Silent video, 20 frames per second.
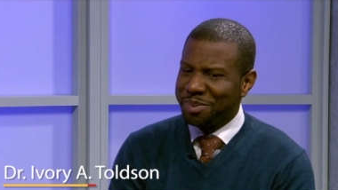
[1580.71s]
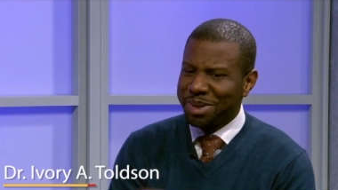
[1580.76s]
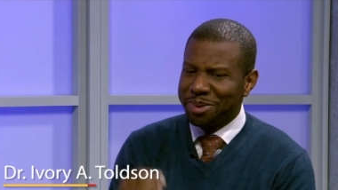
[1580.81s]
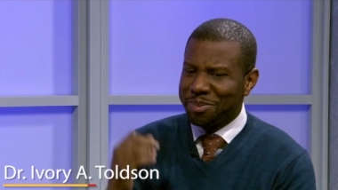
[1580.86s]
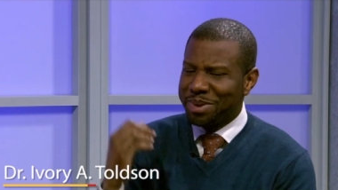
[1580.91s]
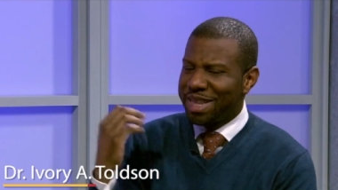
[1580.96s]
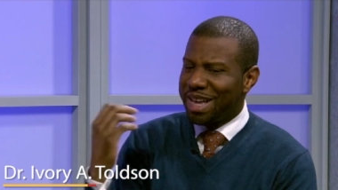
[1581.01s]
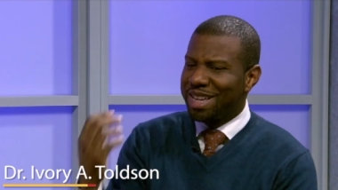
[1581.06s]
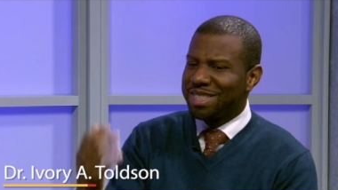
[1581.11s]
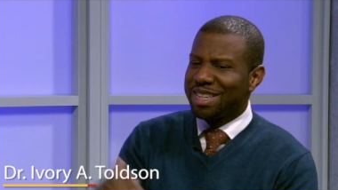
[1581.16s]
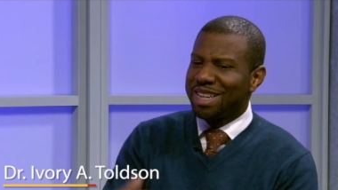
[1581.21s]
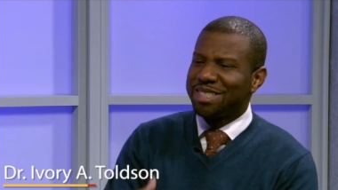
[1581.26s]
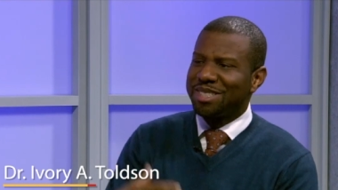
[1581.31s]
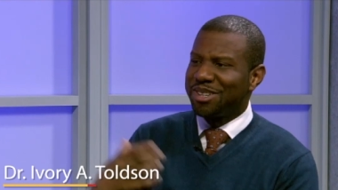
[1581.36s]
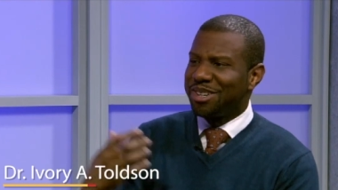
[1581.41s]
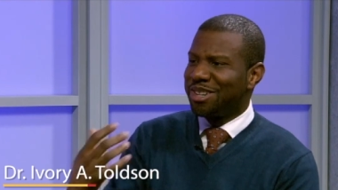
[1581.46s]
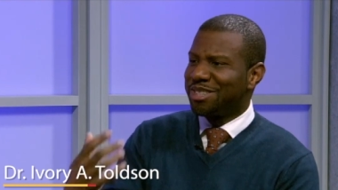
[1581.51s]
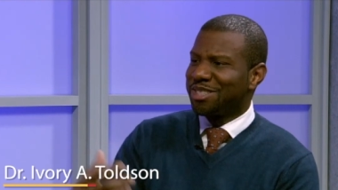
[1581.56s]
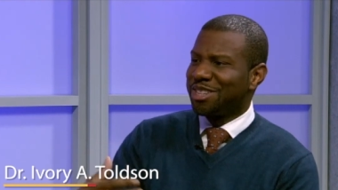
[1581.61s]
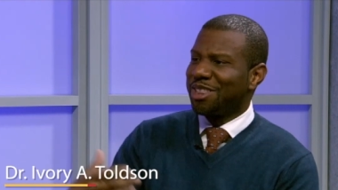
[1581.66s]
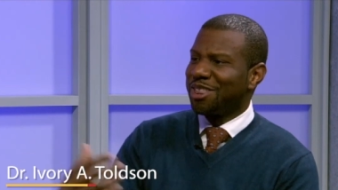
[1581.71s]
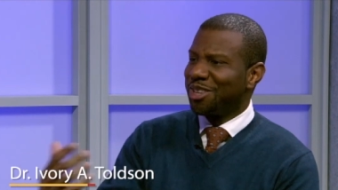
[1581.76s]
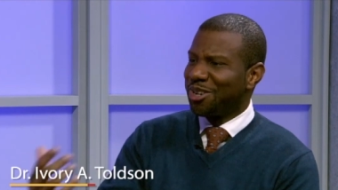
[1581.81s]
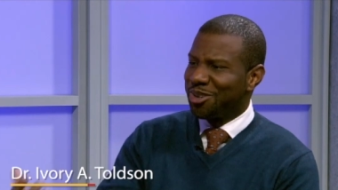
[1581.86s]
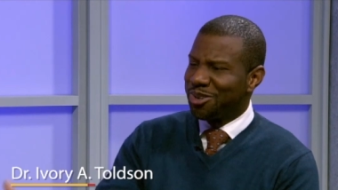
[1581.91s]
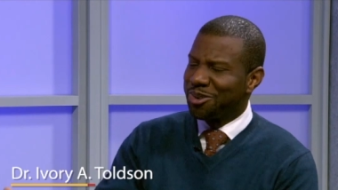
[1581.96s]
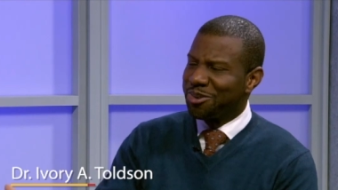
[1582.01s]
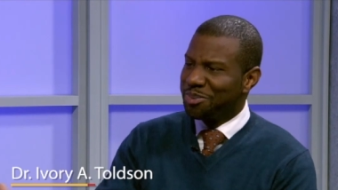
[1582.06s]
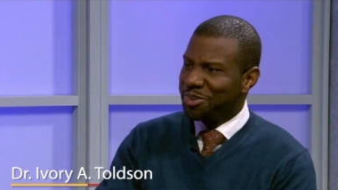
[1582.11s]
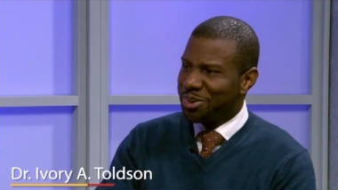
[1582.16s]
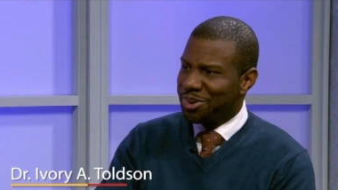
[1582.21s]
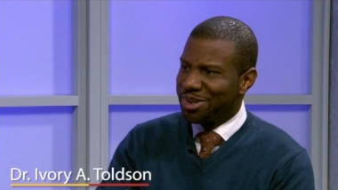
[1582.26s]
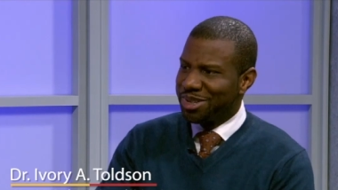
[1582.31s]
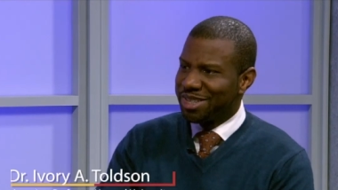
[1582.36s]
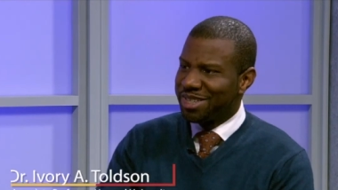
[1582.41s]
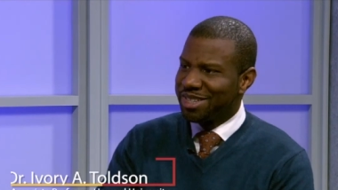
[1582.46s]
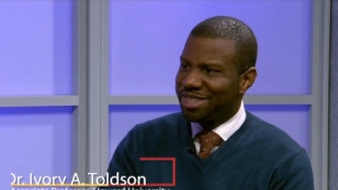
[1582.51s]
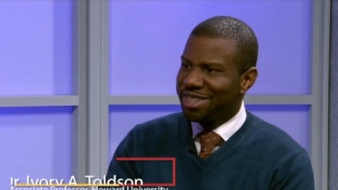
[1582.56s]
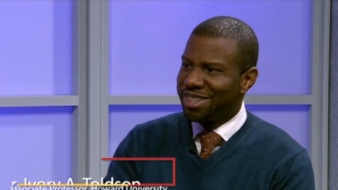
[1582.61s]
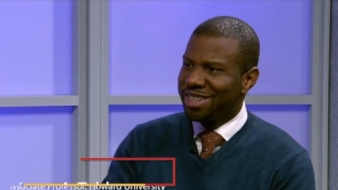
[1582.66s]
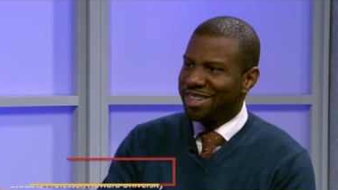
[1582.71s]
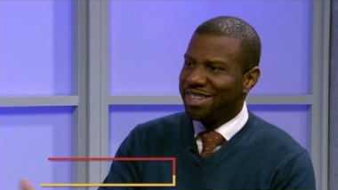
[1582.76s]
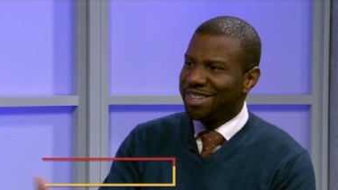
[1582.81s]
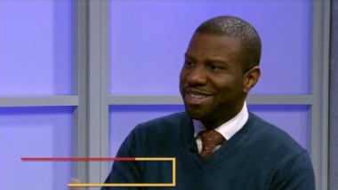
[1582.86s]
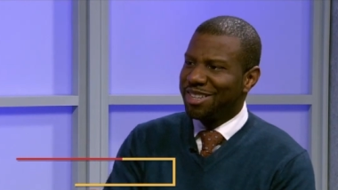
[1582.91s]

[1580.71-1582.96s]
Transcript: but but as I started to learn more, hmm.